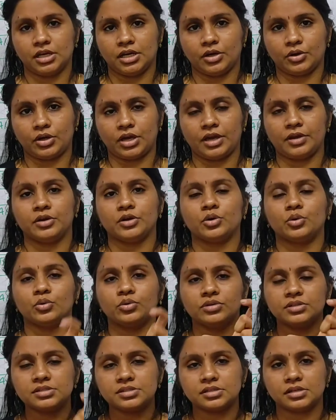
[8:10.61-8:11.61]
okay,
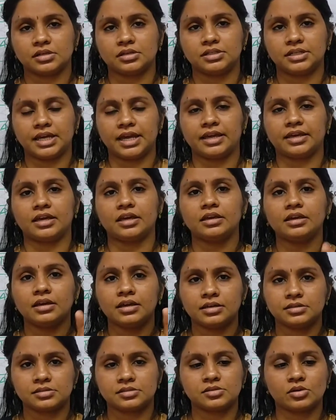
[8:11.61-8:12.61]
who is taking
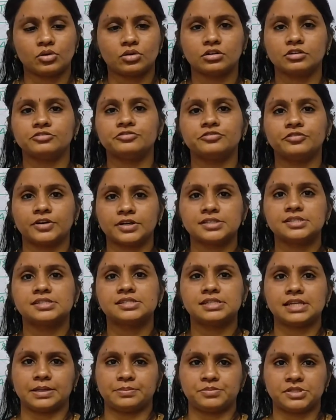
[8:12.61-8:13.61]
his or her first
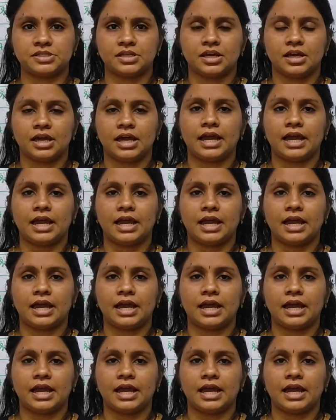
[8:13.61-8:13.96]
steps,